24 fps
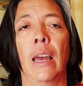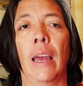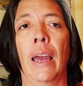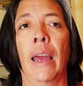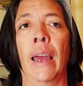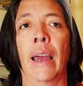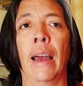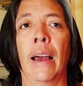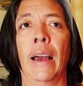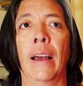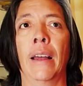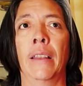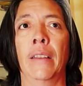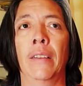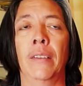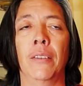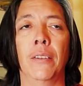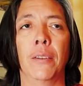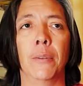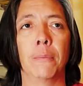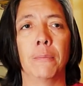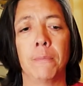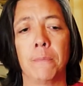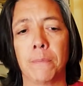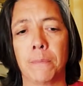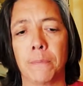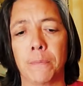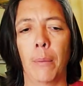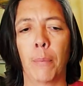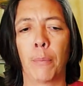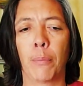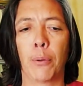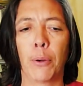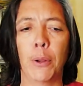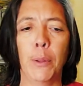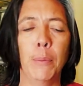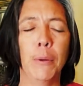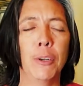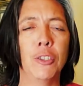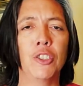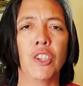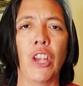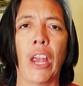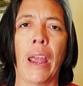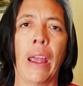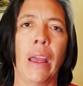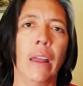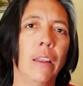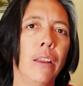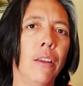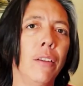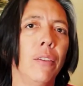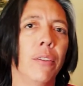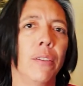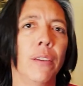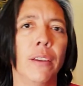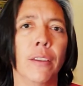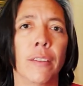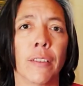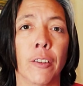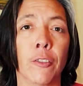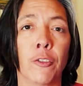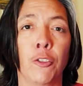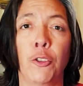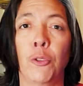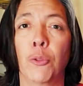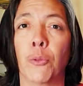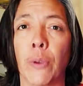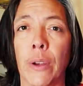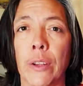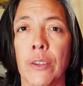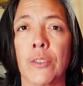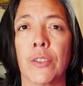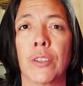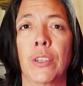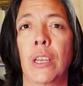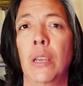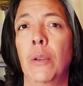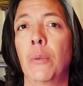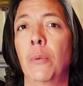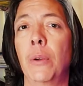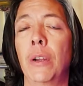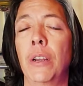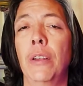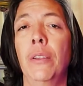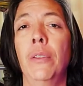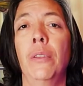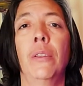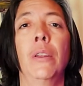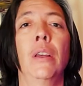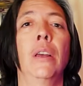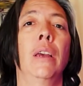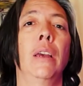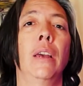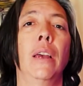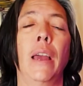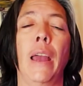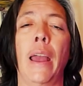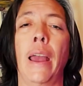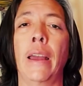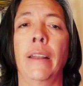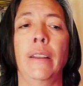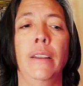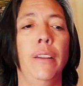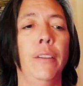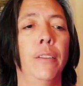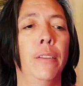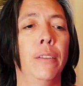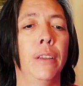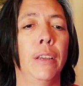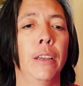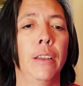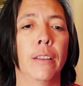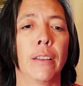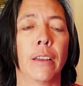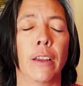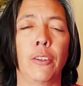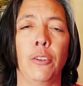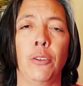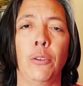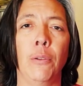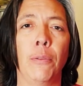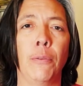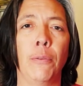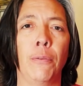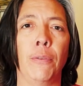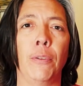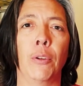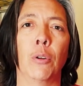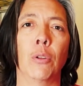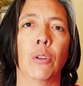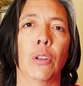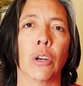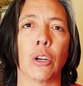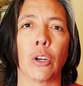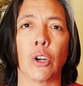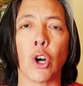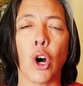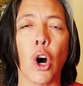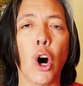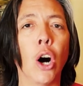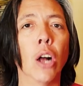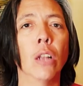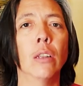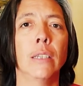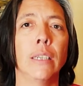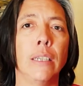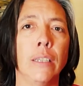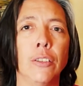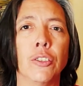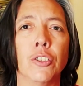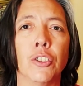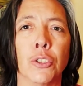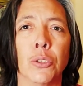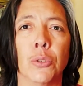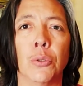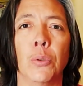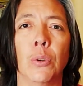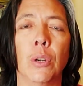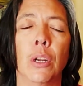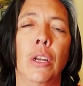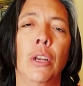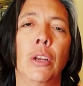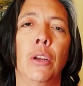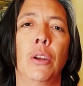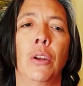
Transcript: And pretty much anything that you resonate with, anything that you feel a calling to,